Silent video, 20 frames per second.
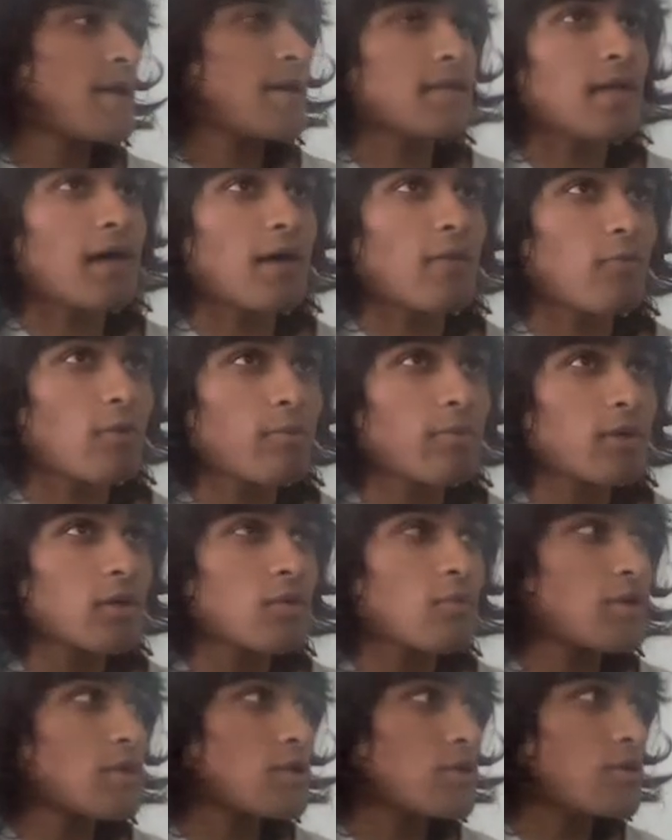Now what we're going
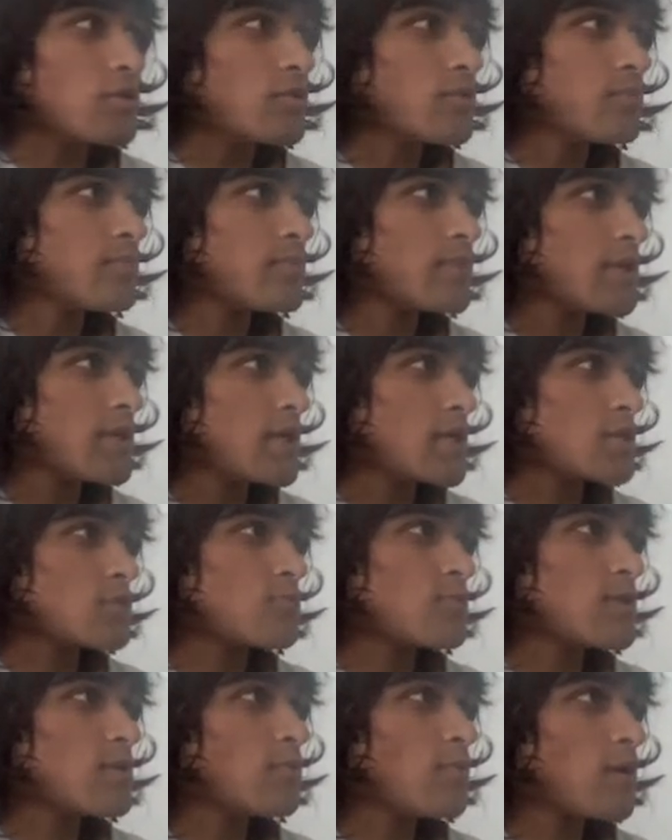to want to do is
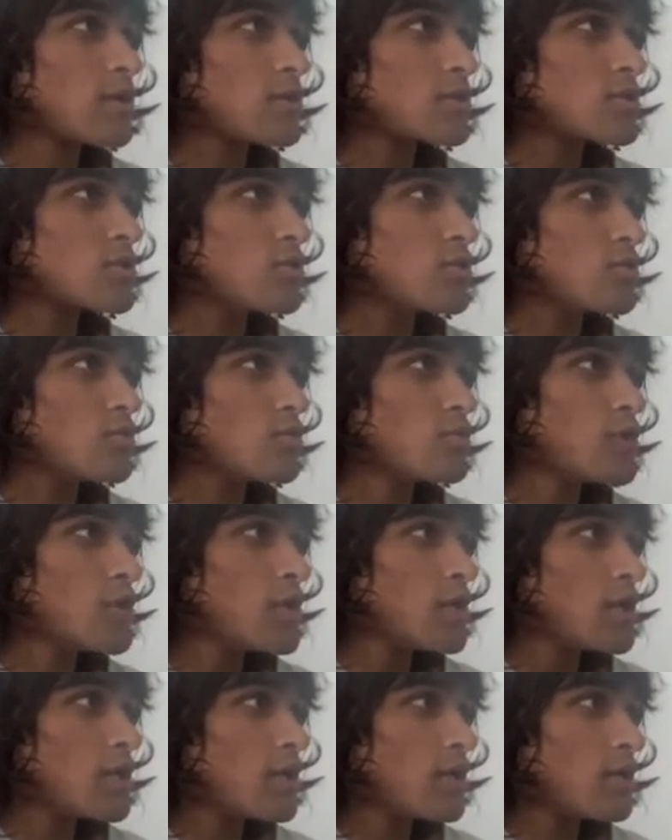we want to
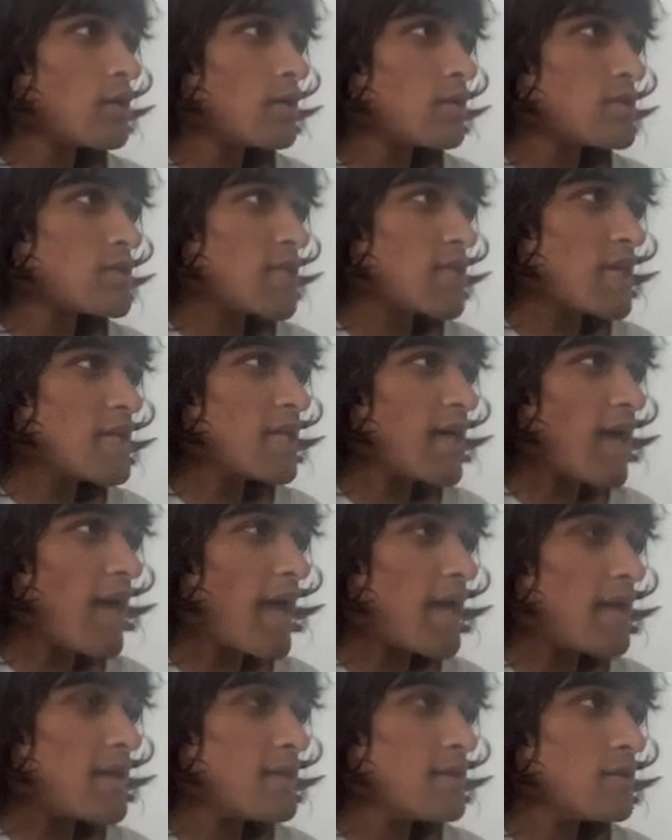take
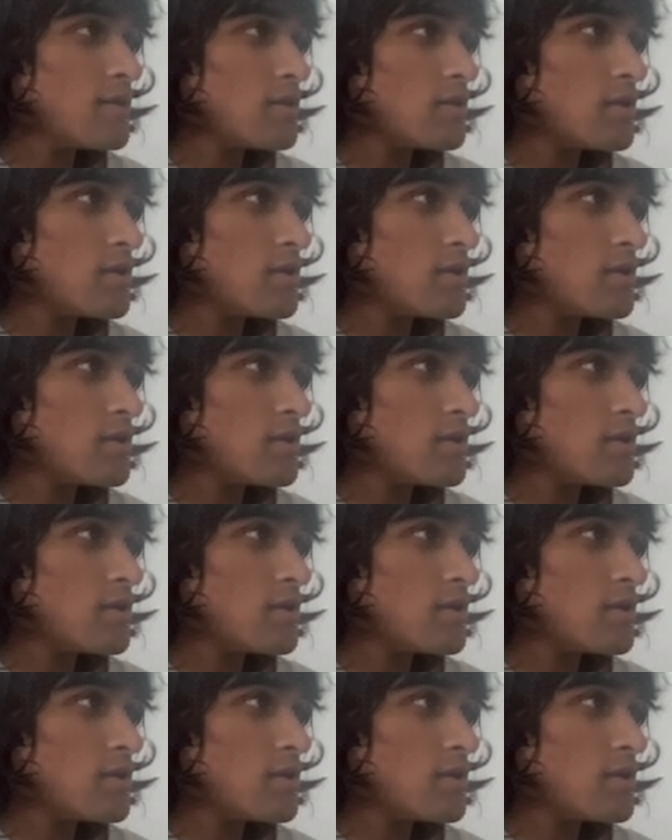n,